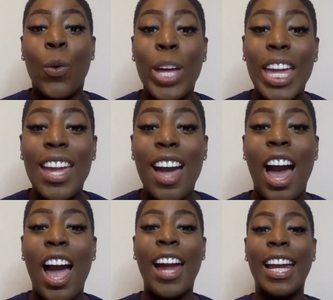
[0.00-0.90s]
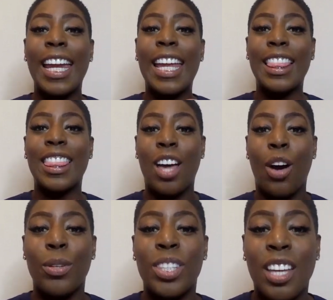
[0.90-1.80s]
We are
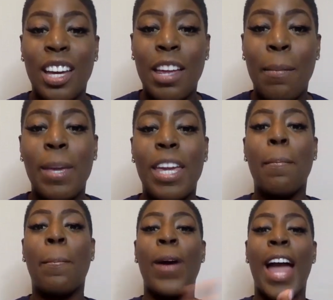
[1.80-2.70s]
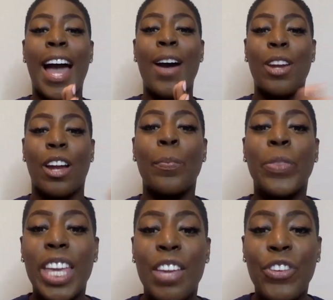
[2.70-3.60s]
Ethos, couldn't be prouder.
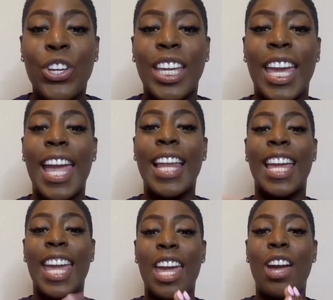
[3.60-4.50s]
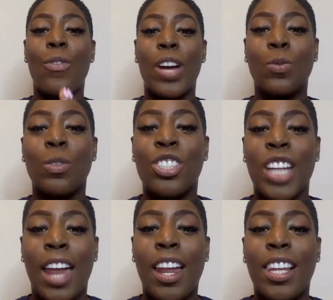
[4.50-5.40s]
If you can't hear us, we'll
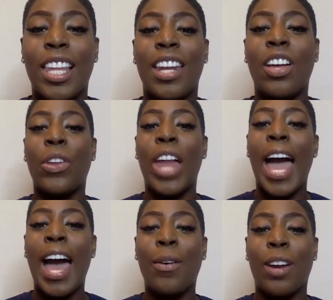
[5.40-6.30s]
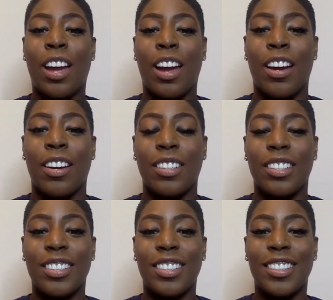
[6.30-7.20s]
shout a little louder.
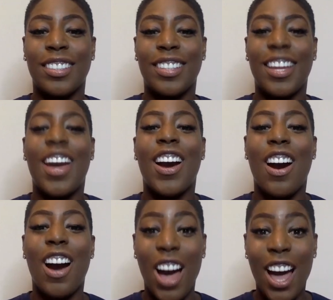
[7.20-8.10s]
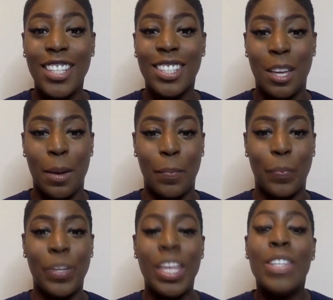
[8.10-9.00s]
Awesome.
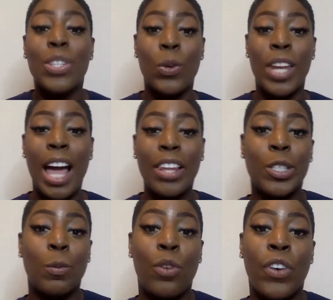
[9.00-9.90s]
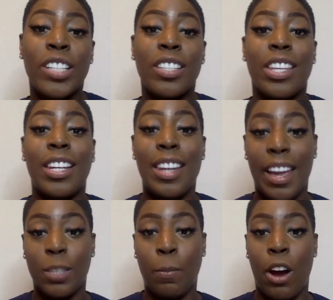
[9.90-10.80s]
So now let's move on to the
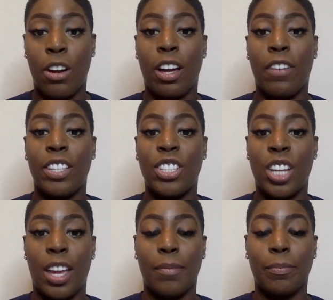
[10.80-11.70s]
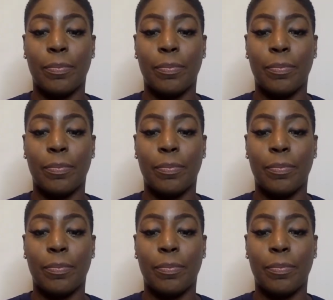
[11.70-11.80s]
next part of the chant.